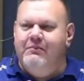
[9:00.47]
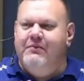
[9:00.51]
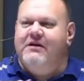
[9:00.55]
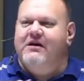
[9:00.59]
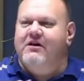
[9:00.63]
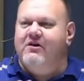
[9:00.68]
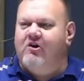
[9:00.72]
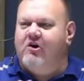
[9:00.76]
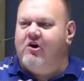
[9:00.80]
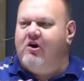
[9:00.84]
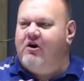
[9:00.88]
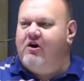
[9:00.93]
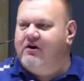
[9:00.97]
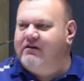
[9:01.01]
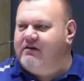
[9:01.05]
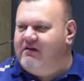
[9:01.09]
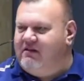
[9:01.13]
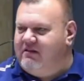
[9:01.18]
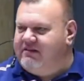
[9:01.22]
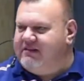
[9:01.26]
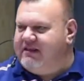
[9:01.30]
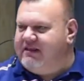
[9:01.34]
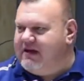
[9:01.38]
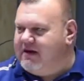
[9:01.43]
be a carnal
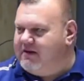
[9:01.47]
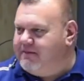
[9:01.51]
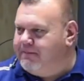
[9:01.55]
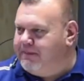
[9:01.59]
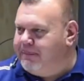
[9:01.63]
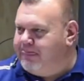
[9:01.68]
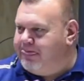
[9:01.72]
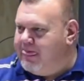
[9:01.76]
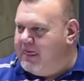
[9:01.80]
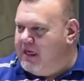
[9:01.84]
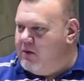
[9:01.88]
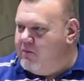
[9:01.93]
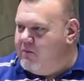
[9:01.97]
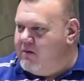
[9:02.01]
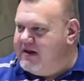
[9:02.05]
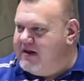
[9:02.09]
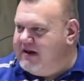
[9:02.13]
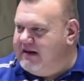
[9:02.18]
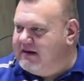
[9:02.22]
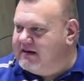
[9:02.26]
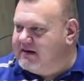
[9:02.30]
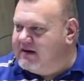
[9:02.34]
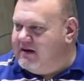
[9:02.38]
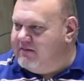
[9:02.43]
thing when
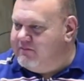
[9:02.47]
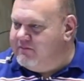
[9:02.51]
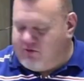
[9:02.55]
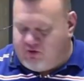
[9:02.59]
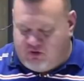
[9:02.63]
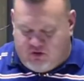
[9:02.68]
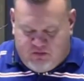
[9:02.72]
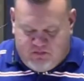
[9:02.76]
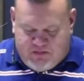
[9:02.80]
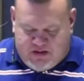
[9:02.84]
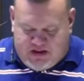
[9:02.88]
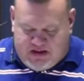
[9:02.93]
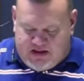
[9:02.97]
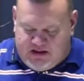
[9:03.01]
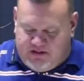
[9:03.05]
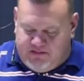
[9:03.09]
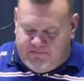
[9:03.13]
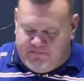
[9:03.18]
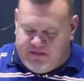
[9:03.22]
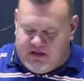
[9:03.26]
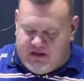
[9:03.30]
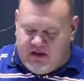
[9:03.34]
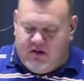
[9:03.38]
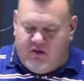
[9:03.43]
it comes to being
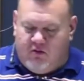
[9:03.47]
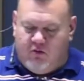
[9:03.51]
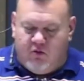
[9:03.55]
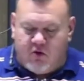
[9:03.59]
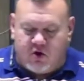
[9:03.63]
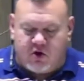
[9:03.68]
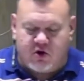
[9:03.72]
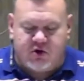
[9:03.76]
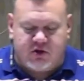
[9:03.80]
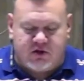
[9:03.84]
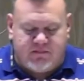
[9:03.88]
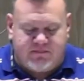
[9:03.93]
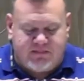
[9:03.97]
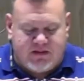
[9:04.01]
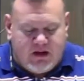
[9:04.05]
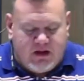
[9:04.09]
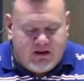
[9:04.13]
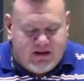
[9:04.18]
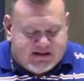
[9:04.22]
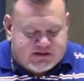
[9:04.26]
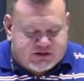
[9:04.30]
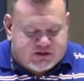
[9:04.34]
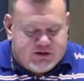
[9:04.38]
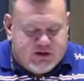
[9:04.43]
worship. Now
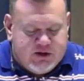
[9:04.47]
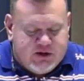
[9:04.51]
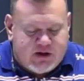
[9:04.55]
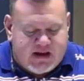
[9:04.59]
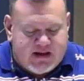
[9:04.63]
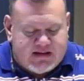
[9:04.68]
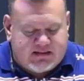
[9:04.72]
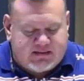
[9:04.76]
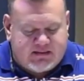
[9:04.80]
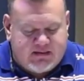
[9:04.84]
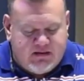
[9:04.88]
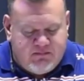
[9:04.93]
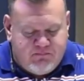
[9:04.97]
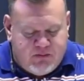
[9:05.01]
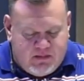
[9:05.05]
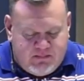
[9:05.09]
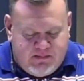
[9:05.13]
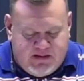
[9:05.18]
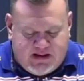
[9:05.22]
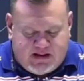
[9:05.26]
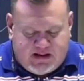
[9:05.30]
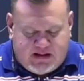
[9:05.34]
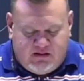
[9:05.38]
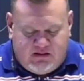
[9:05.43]
let's look at the
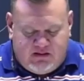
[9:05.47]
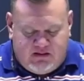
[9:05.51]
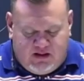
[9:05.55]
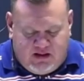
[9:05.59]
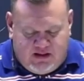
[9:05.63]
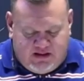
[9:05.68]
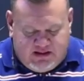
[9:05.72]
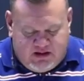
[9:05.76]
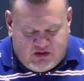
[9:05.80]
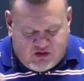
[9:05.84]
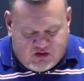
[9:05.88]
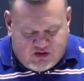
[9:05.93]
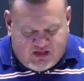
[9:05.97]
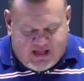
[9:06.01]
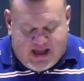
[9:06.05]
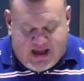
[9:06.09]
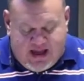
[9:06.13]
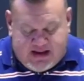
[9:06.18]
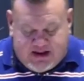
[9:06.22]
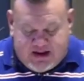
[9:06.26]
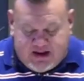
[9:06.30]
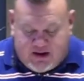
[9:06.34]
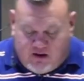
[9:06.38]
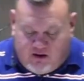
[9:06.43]
biblical
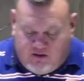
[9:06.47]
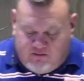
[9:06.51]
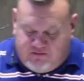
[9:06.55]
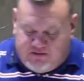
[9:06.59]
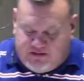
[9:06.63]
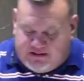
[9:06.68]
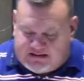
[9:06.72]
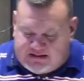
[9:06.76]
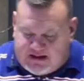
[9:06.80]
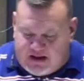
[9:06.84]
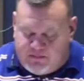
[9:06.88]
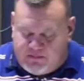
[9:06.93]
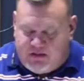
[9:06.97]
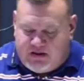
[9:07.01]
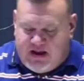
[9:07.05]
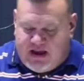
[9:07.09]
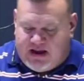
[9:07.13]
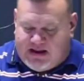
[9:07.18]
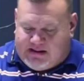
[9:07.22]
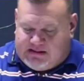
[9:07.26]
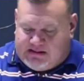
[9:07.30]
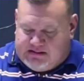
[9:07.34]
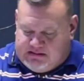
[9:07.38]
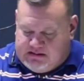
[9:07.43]
understanding of the
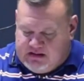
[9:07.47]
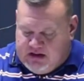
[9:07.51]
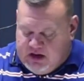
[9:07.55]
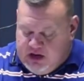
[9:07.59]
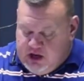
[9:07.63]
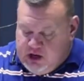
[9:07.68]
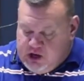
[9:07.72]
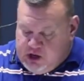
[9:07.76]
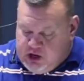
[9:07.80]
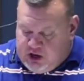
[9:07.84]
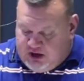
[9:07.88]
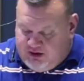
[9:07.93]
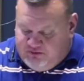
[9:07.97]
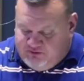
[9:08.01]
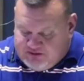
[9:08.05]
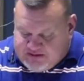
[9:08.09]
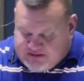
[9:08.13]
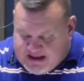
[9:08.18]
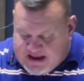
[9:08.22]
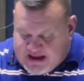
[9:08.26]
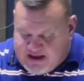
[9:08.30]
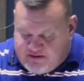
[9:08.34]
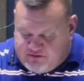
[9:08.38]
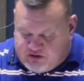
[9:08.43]
tabernacle of
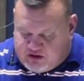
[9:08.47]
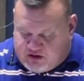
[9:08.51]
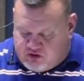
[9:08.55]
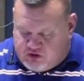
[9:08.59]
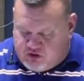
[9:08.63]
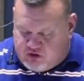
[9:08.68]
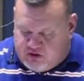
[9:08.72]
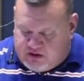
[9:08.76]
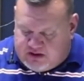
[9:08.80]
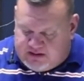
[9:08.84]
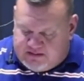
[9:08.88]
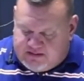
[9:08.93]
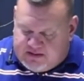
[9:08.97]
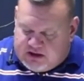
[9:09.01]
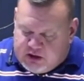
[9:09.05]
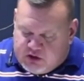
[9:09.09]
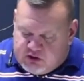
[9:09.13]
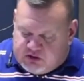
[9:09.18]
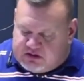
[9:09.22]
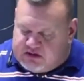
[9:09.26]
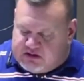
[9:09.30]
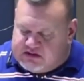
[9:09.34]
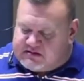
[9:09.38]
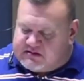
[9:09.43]
David. So in the New
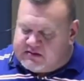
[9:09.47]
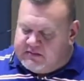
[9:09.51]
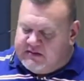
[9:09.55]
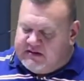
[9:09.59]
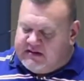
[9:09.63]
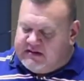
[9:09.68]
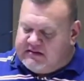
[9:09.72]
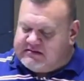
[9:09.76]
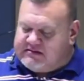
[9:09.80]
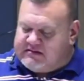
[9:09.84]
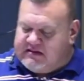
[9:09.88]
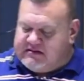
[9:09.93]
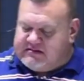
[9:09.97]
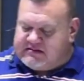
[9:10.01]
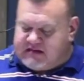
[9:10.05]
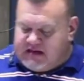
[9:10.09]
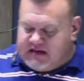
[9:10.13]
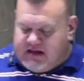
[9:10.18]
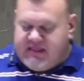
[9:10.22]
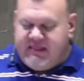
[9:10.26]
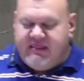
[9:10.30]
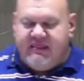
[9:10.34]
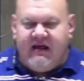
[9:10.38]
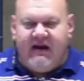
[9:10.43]
Testament it says,
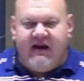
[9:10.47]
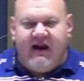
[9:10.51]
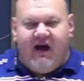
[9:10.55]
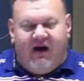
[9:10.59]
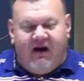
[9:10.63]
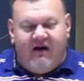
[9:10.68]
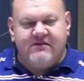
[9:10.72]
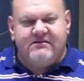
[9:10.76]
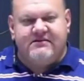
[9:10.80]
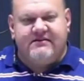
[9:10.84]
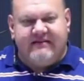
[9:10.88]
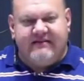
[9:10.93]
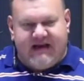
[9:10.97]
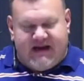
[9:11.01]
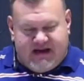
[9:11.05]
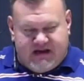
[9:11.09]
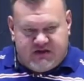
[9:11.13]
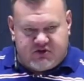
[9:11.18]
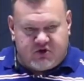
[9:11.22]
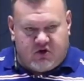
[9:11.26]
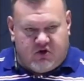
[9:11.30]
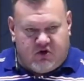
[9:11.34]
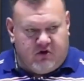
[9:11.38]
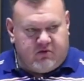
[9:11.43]
In the last
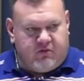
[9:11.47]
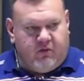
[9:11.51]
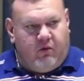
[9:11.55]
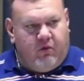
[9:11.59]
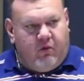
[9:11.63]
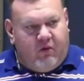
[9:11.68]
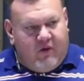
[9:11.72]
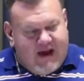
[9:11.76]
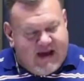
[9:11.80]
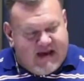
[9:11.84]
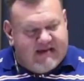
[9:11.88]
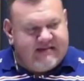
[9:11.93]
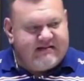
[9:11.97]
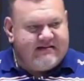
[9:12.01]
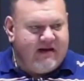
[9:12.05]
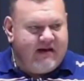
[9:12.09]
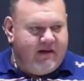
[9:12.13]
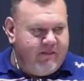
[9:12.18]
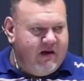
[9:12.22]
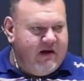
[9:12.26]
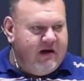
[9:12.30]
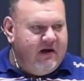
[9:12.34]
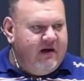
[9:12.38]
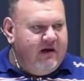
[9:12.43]
days God will raise
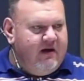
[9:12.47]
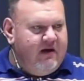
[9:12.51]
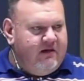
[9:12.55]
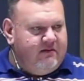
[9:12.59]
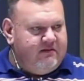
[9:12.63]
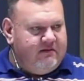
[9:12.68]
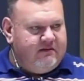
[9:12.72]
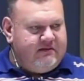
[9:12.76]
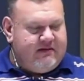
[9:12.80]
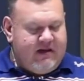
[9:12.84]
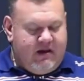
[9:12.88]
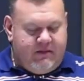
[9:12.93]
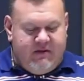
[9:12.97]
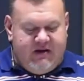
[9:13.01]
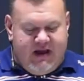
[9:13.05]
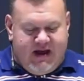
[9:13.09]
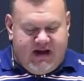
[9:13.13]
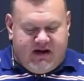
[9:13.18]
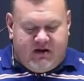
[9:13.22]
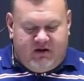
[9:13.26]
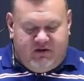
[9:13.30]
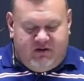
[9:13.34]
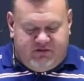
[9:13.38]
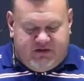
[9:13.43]
up the
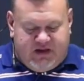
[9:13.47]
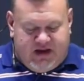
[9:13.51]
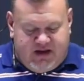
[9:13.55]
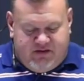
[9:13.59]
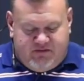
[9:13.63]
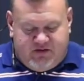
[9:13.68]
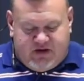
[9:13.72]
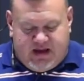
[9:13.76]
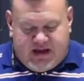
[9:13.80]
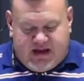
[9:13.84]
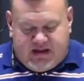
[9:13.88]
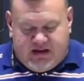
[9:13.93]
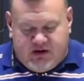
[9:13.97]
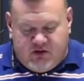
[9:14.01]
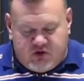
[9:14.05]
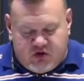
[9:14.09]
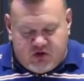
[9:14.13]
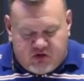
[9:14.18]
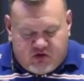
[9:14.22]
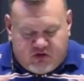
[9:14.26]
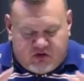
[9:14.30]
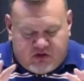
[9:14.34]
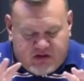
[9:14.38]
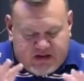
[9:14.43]
tabernacle of David again. Now
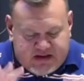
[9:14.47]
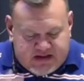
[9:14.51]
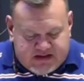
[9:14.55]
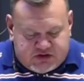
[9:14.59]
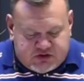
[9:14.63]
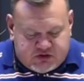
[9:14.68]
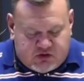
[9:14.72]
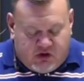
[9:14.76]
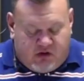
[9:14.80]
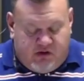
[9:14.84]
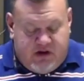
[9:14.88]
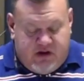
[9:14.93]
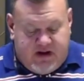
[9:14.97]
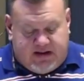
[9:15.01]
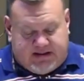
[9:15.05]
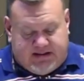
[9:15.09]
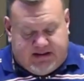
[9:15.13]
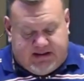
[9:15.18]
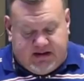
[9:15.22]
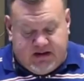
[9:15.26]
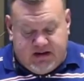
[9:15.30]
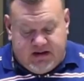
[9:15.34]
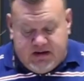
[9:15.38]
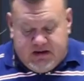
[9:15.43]
just
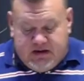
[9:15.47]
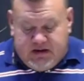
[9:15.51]
historically,